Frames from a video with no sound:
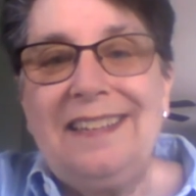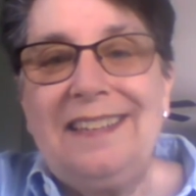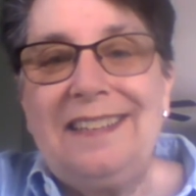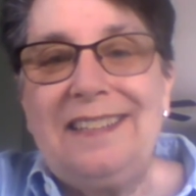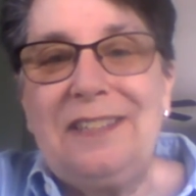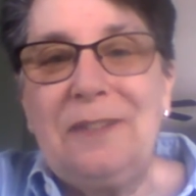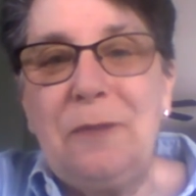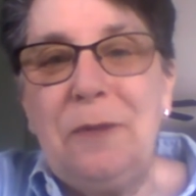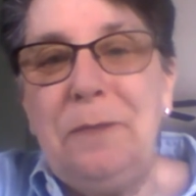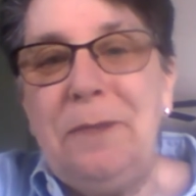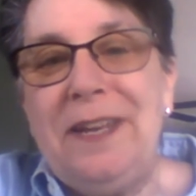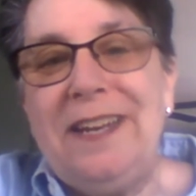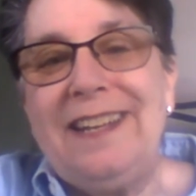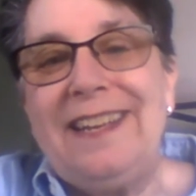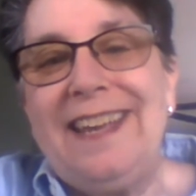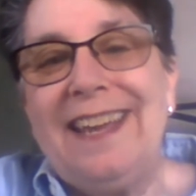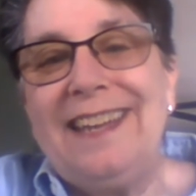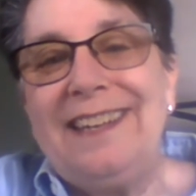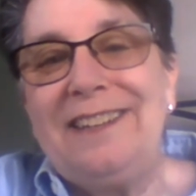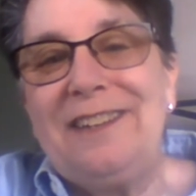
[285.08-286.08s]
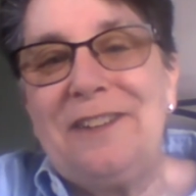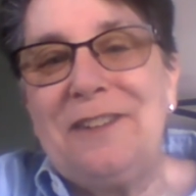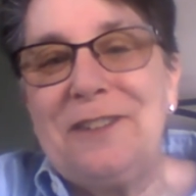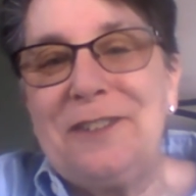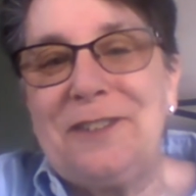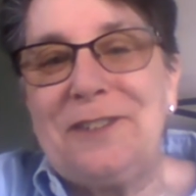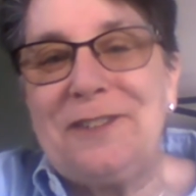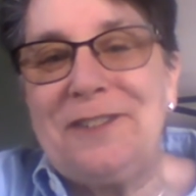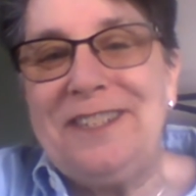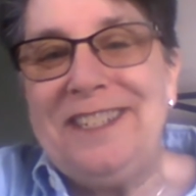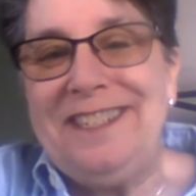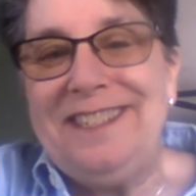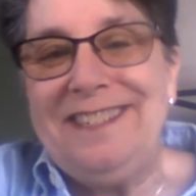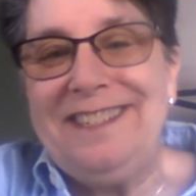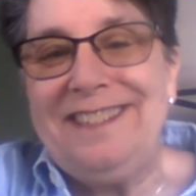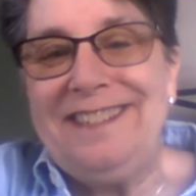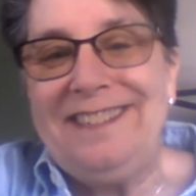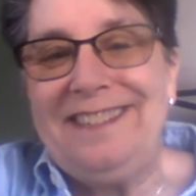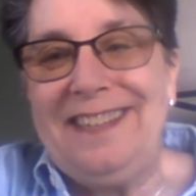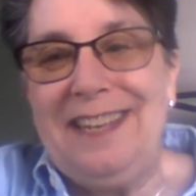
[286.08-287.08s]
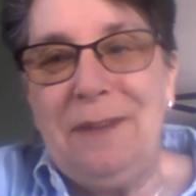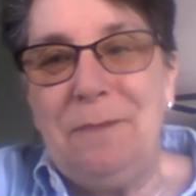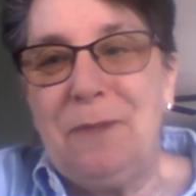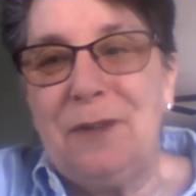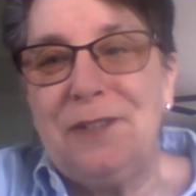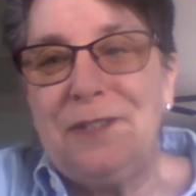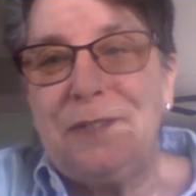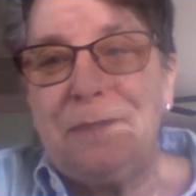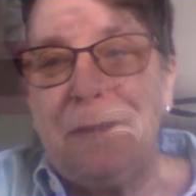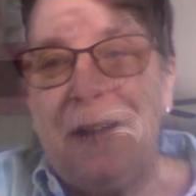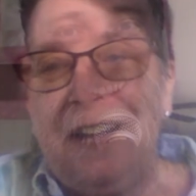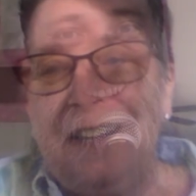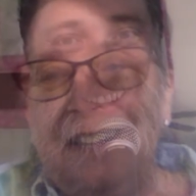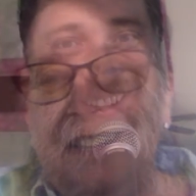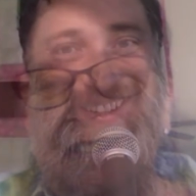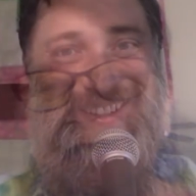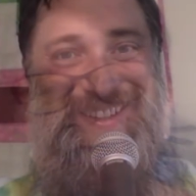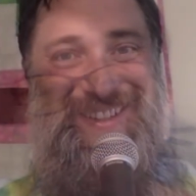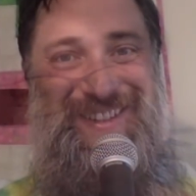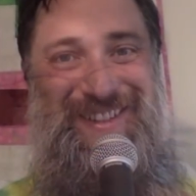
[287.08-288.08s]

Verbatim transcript: Till we meet again, Court Street, keep on smiling.